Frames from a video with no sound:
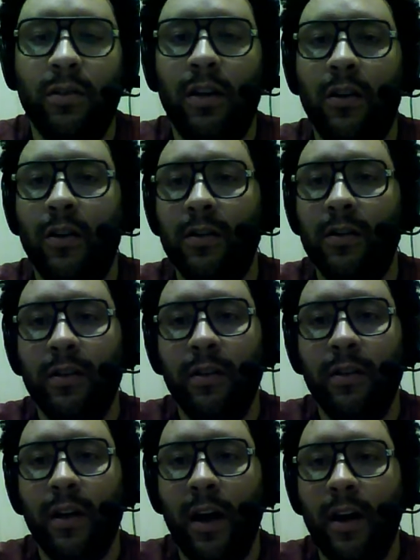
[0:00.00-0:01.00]
call center,
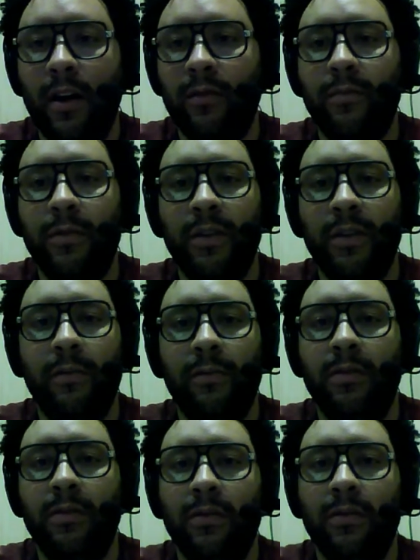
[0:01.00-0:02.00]
how you've been able
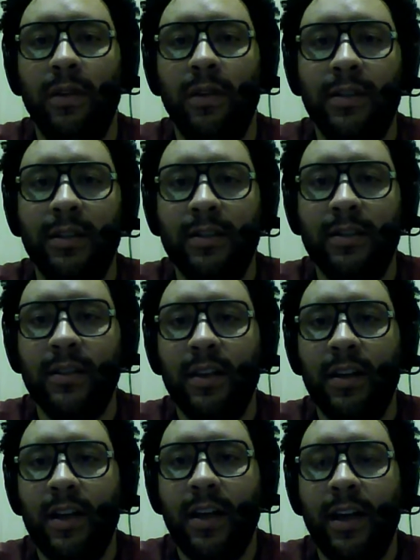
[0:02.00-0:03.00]
to assist,
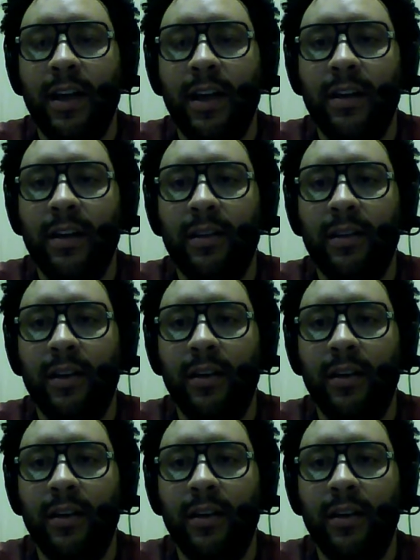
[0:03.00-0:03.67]
and